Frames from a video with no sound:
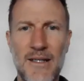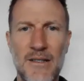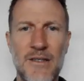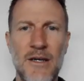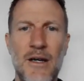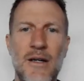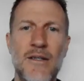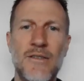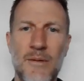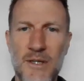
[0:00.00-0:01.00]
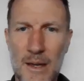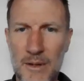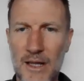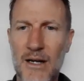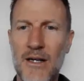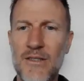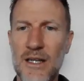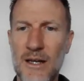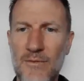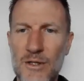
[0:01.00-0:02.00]
That's
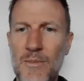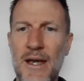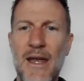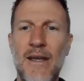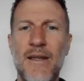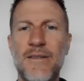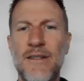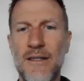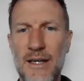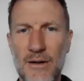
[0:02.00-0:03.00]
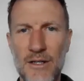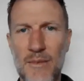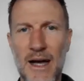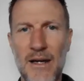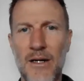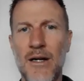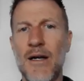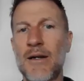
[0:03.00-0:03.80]
subscapularis, infraspinatus, teres minor,